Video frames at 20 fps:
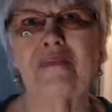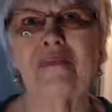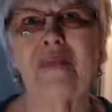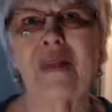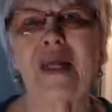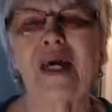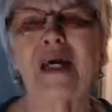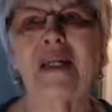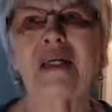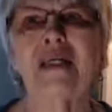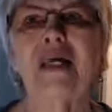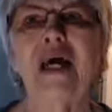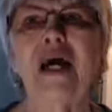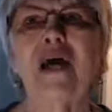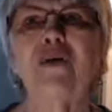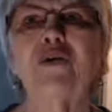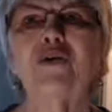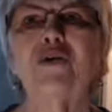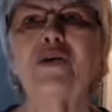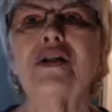And allow
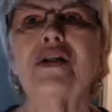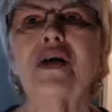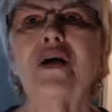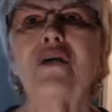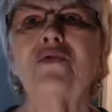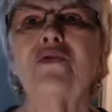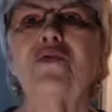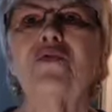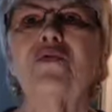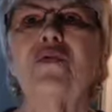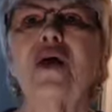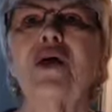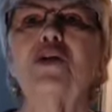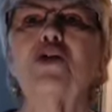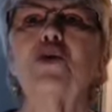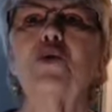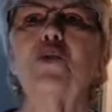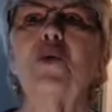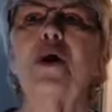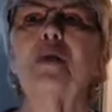yourself to find your
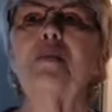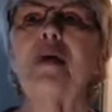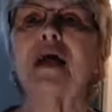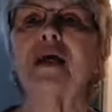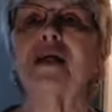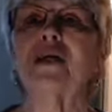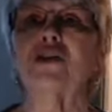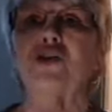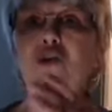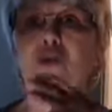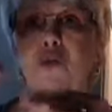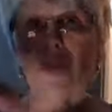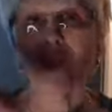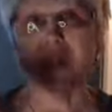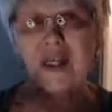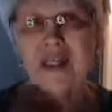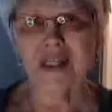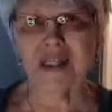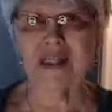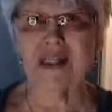way back into
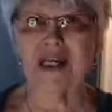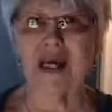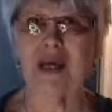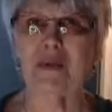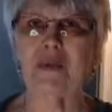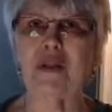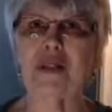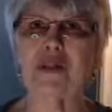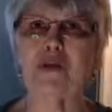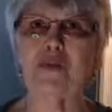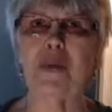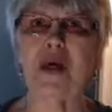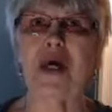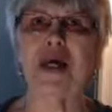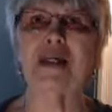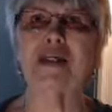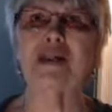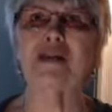this time and space,